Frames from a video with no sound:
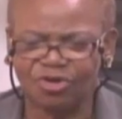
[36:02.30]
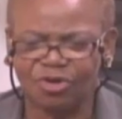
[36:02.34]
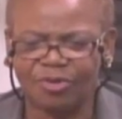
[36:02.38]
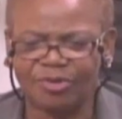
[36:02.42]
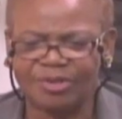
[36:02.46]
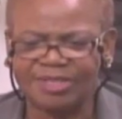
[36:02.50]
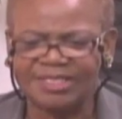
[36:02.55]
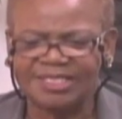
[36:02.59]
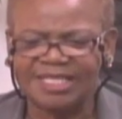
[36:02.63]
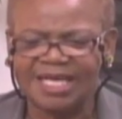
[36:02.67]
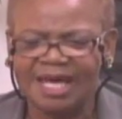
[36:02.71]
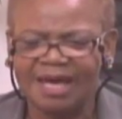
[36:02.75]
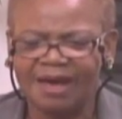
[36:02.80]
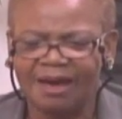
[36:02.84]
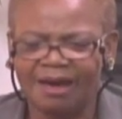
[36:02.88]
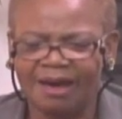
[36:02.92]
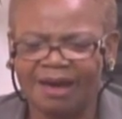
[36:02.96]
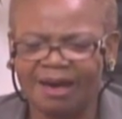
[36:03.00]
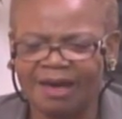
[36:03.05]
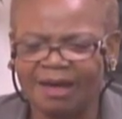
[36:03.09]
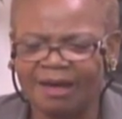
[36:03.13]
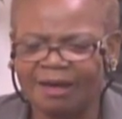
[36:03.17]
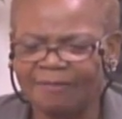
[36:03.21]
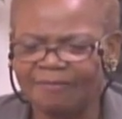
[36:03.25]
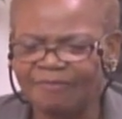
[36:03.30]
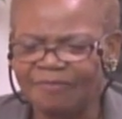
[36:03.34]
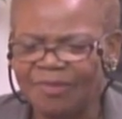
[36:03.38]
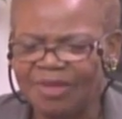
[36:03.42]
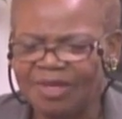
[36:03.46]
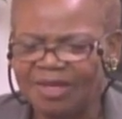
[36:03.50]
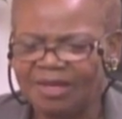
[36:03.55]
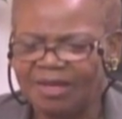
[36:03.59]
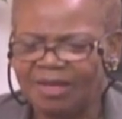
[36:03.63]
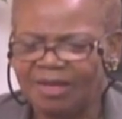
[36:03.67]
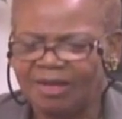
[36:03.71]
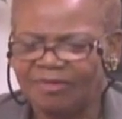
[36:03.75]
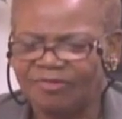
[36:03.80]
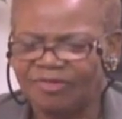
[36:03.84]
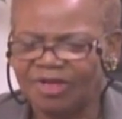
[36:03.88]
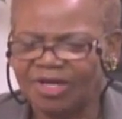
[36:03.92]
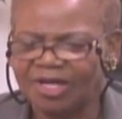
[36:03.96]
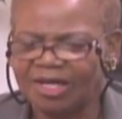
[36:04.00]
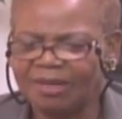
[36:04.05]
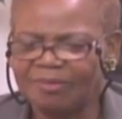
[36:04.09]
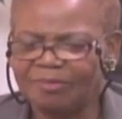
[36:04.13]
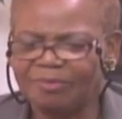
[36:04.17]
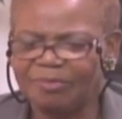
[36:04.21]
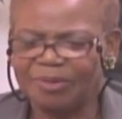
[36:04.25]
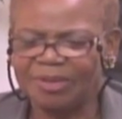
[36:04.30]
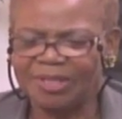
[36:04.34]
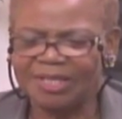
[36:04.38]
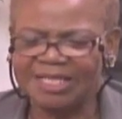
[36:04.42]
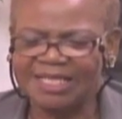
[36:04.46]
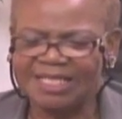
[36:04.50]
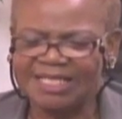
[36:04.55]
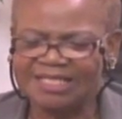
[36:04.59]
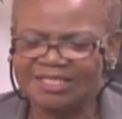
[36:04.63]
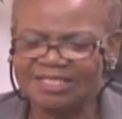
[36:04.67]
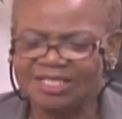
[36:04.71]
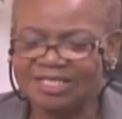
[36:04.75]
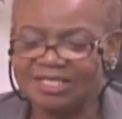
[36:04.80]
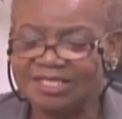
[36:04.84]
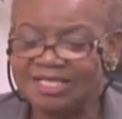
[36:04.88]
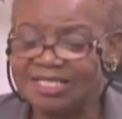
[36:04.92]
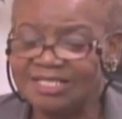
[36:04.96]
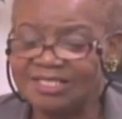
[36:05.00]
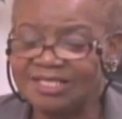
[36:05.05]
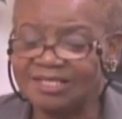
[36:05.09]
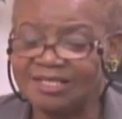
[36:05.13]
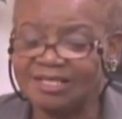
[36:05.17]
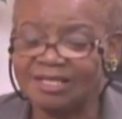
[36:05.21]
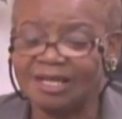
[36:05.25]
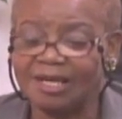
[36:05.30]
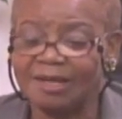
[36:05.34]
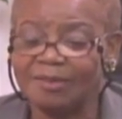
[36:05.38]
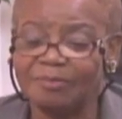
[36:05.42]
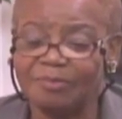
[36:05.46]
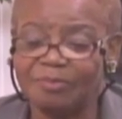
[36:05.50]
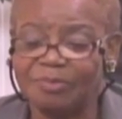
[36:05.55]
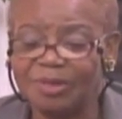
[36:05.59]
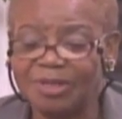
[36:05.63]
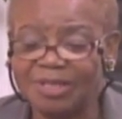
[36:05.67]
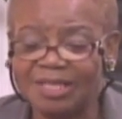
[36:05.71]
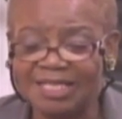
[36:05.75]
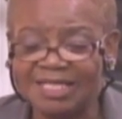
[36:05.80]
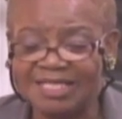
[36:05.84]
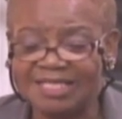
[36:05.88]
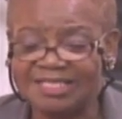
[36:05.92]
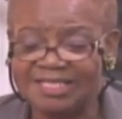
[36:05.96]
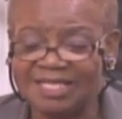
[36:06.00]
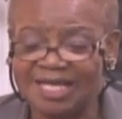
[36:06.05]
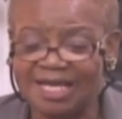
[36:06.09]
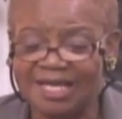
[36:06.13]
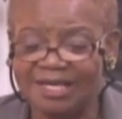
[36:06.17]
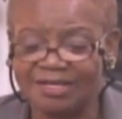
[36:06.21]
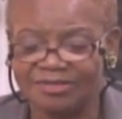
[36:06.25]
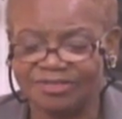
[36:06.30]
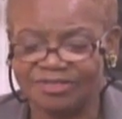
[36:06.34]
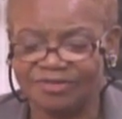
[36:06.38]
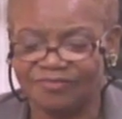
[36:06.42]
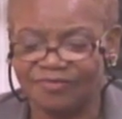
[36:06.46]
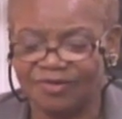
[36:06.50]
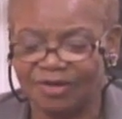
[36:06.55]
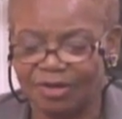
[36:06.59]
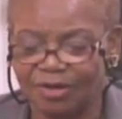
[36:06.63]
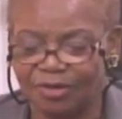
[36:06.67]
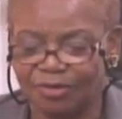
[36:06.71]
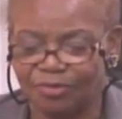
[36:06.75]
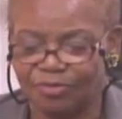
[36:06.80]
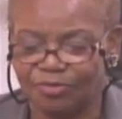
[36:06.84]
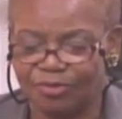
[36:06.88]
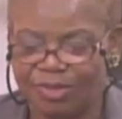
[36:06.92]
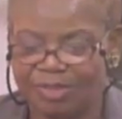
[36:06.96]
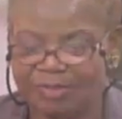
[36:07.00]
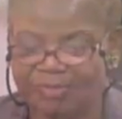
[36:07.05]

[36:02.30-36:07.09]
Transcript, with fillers: stories. Um, the complete, these are the complete tales of Uncle